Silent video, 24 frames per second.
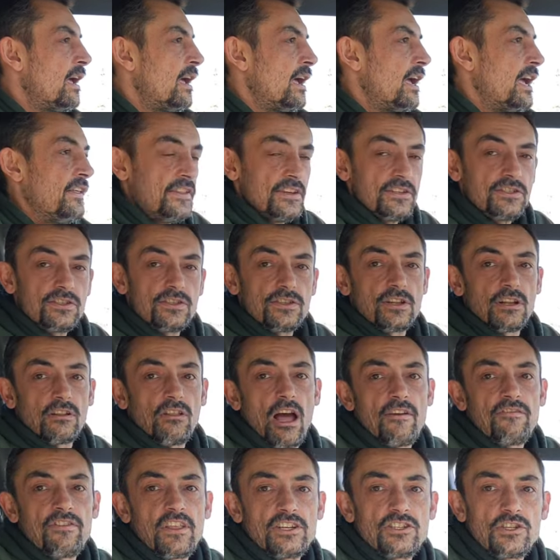and this is the
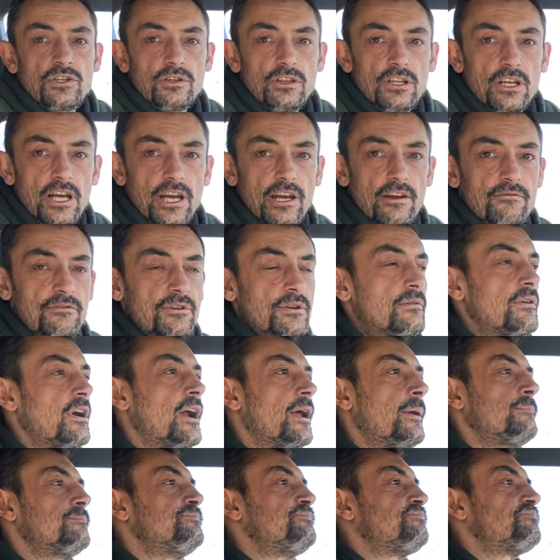life that you lived
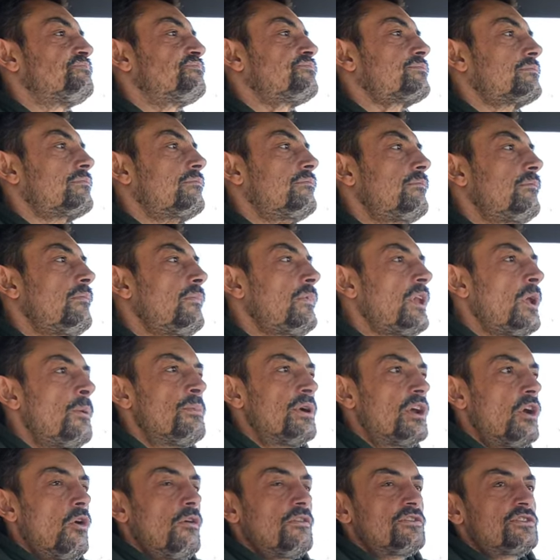right
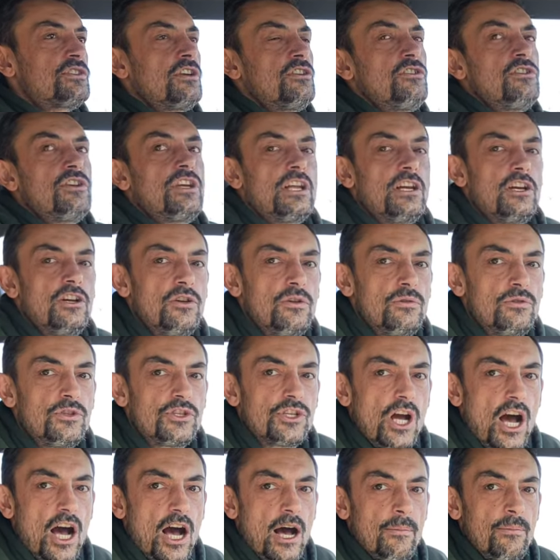but all of a sudden you get a new
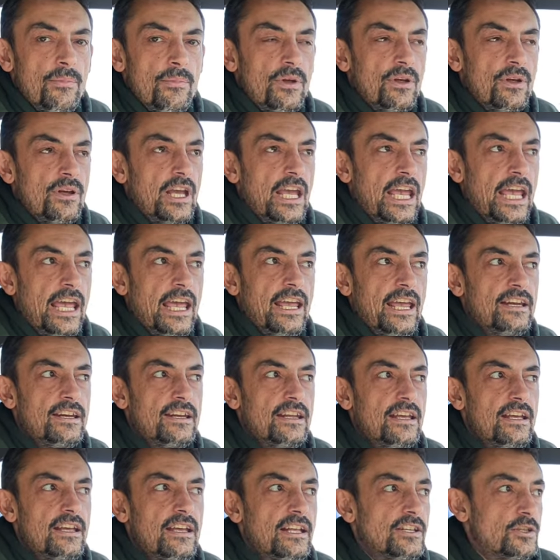job and
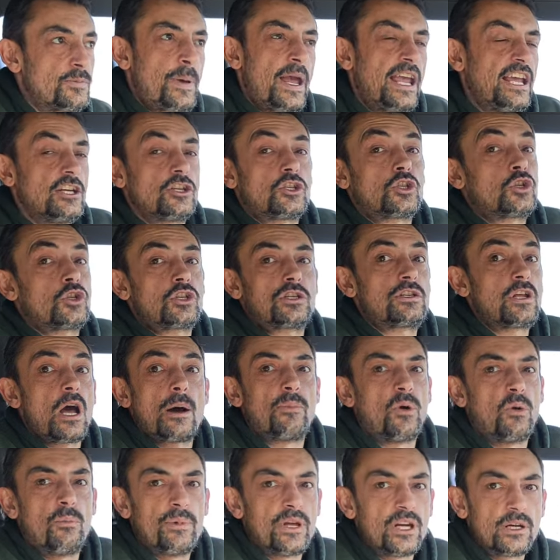it's paying
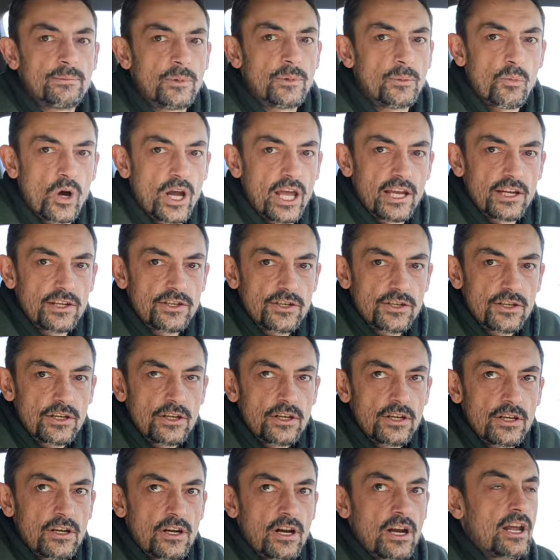double minimum wage.
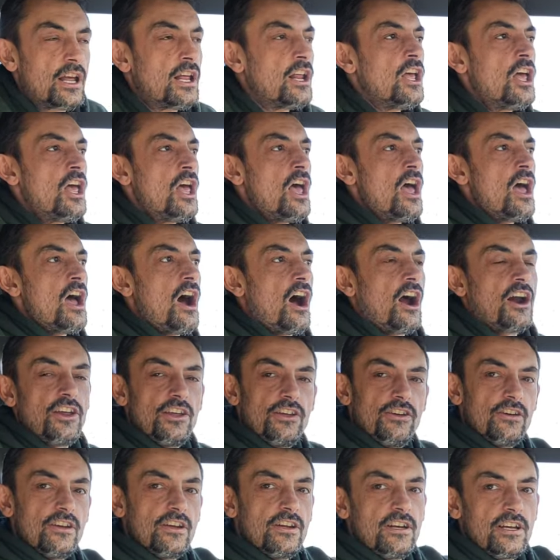Right? Are
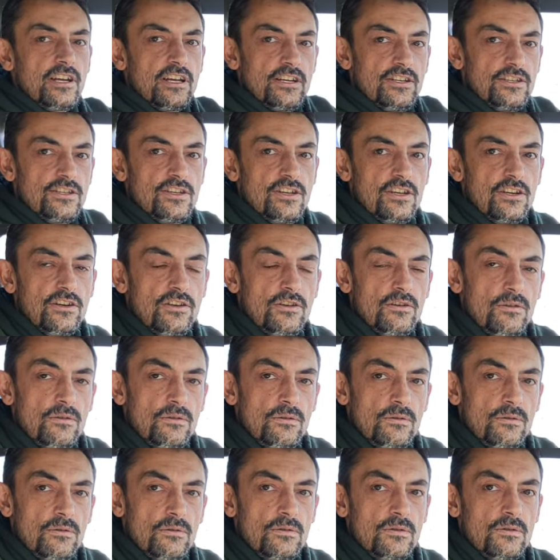you going to
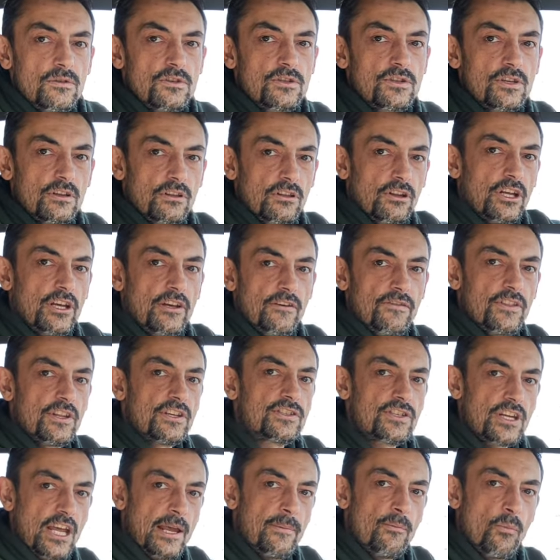continue to live the
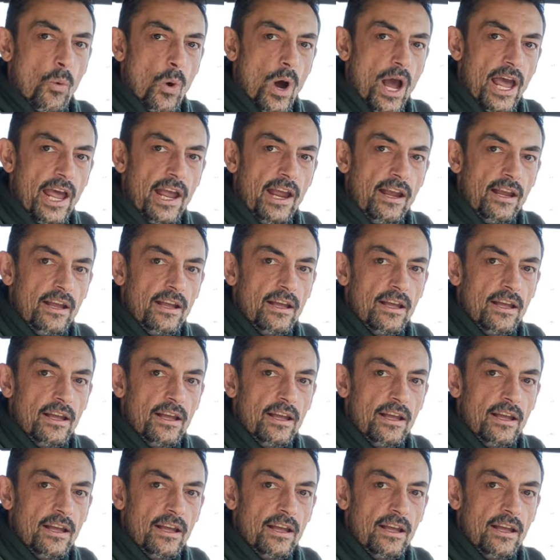same way?